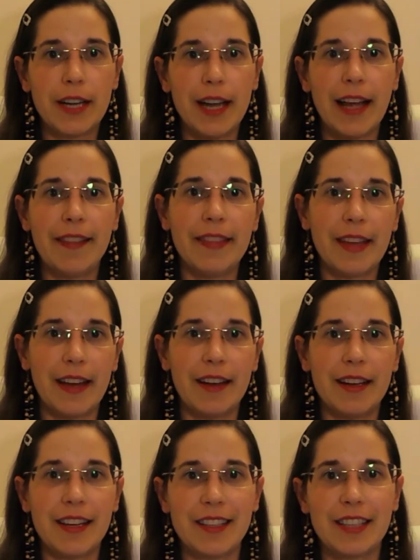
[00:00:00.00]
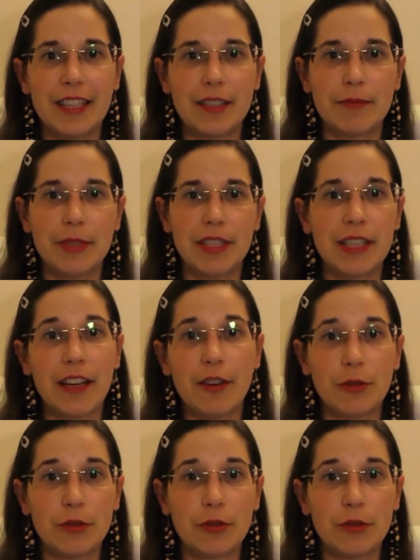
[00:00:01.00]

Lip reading: and then it takes me a day or